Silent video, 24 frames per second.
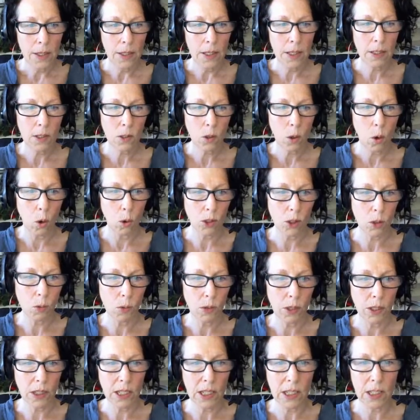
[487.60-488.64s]
These
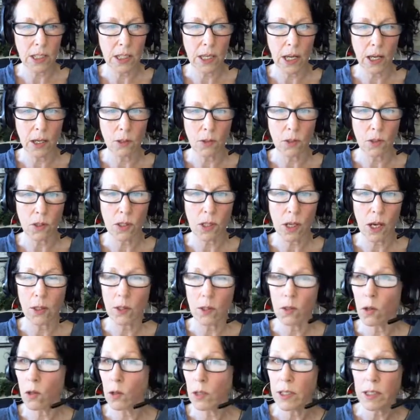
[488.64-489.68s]
coursework details
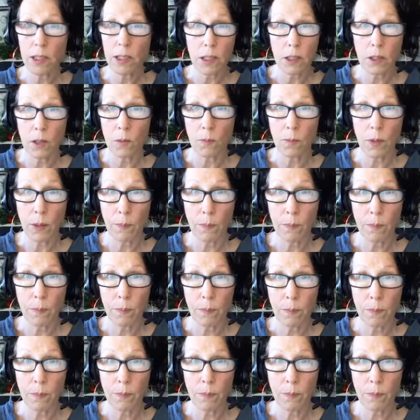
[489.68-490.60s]
are not listed on my